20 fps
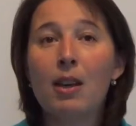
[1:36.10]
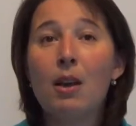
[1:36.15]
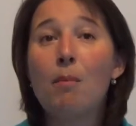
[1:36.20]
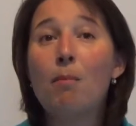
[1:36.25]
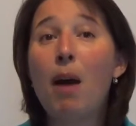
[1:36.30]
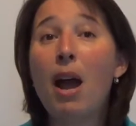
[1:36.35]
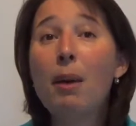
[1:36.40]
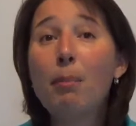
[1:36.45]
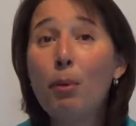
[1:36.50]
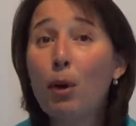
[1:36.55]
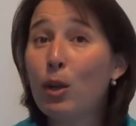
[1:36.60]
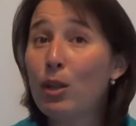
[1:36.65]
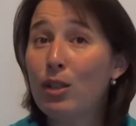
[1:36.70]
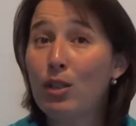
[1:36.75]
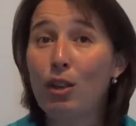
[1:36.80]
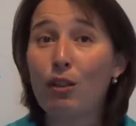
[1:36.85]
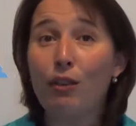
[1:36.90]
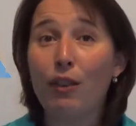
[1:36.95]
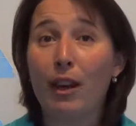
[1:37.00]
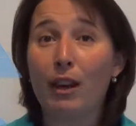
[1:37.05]
my
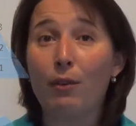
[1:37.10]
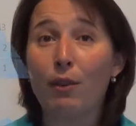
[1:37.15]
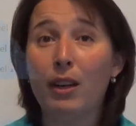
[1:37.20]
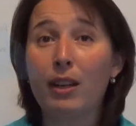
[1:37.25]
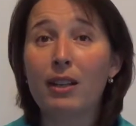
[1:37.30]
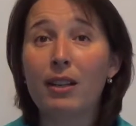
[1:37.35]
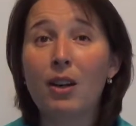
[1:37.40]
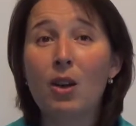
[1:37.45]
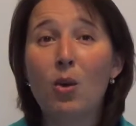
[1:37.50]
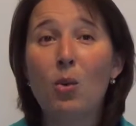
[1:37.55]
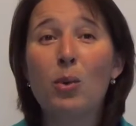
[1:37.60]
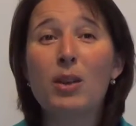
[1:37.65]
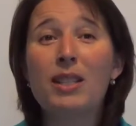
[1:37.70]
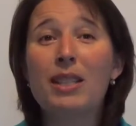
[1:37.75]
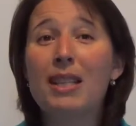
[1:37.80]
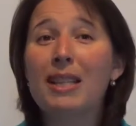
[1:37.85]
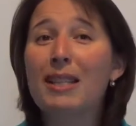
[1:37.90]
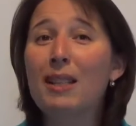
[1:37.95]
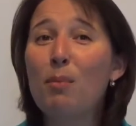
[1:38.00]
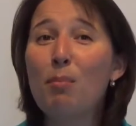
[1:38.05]
personal favorite was
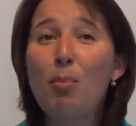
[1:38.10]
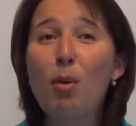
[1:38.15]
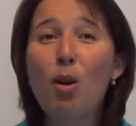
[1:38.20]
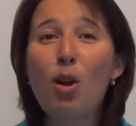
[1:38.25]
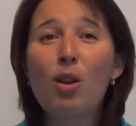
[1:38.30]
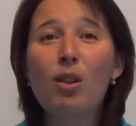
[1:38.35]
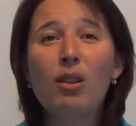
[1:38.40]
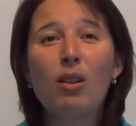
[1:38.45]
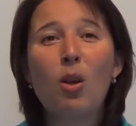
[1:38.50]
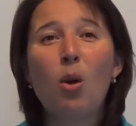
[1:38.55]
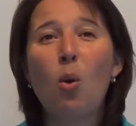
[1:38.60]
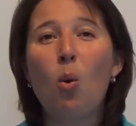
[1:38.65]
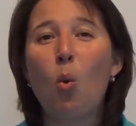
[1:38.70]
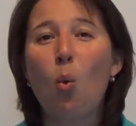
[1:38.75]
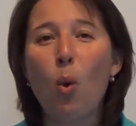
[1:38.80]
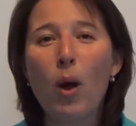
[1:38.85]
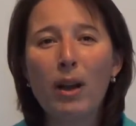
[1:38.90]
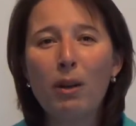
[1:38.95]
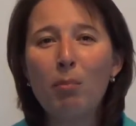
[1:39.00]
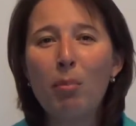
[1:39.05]
the simple
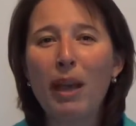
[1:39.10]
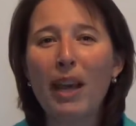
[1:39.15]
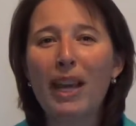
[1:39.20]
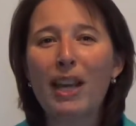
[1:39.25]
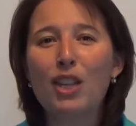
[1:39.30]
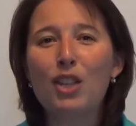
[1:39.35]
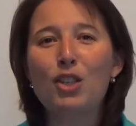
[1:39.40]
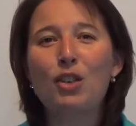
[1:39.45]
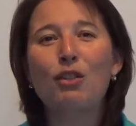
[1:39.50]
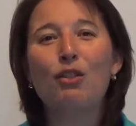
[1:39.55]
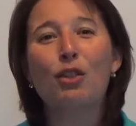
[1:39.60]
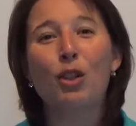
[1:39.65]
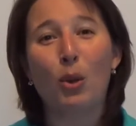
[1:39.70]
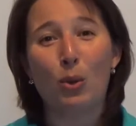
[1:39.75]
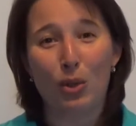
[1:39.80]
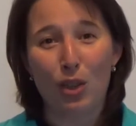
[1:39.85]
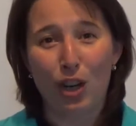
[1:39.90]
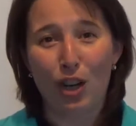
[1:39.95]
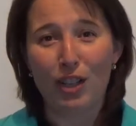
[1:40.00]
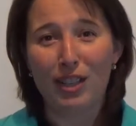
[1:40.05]
one-page
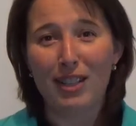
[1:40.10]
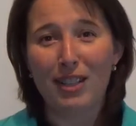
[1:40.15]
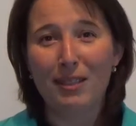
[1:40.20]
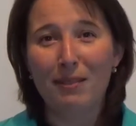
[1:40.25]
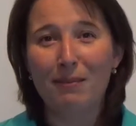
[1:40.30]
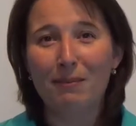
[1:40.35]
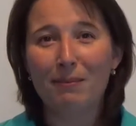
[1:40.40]
flowchart.